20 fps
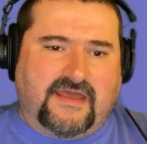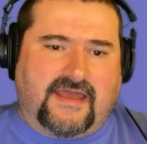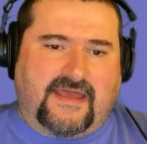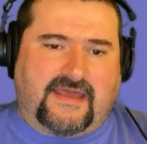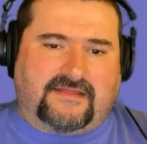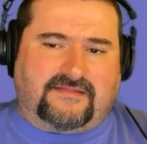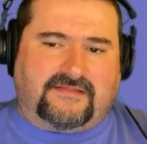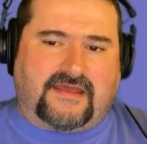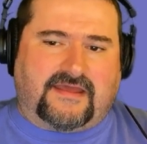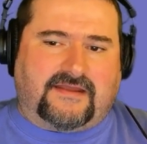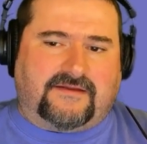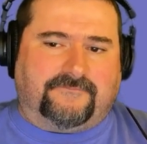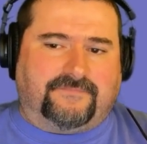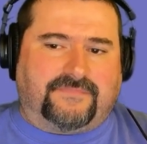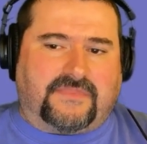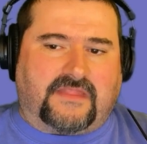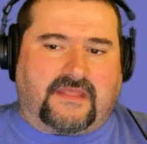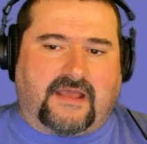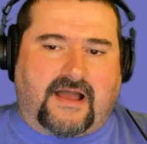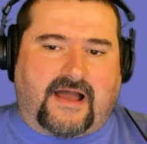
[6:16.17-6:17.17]
And then
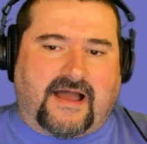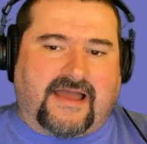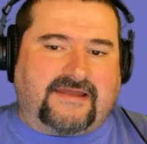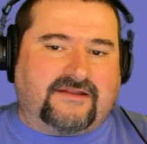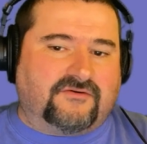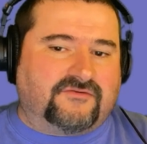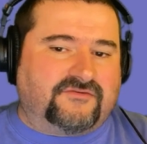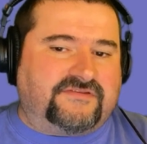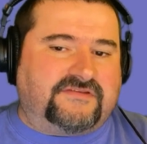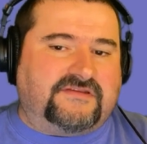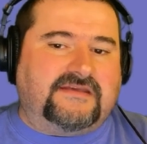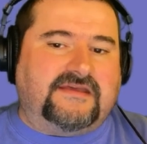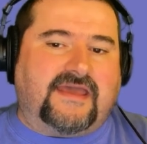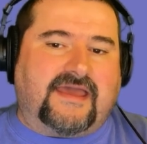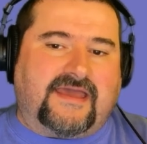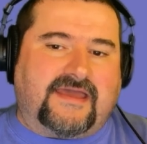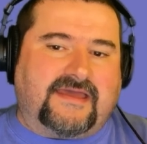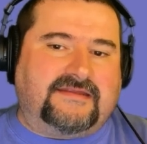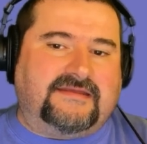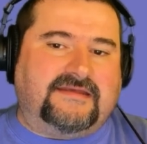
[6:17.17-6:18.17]
I don't see
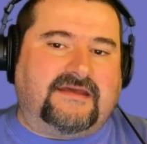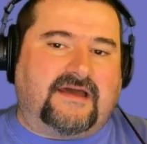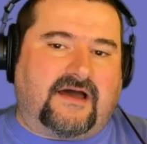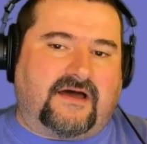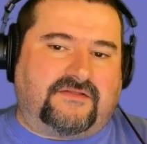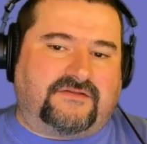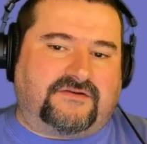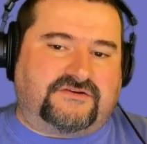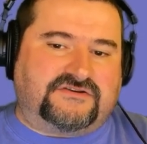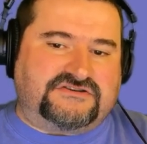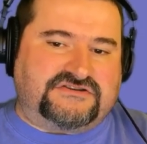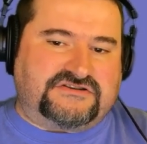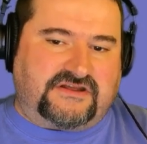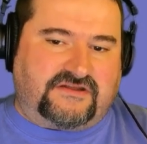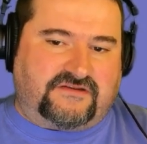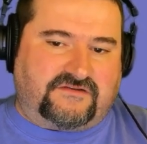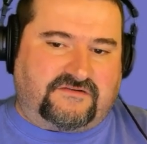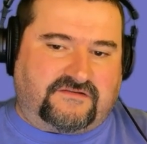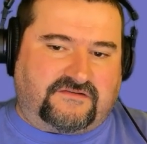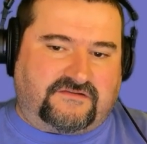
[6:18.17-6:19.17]
any other
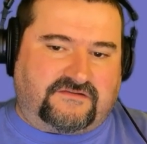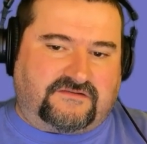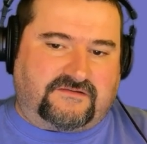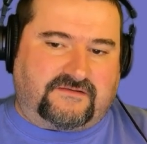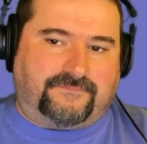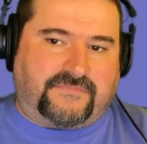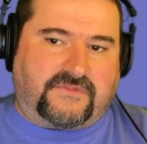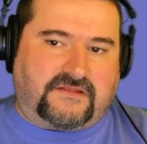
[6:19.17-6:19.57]
changes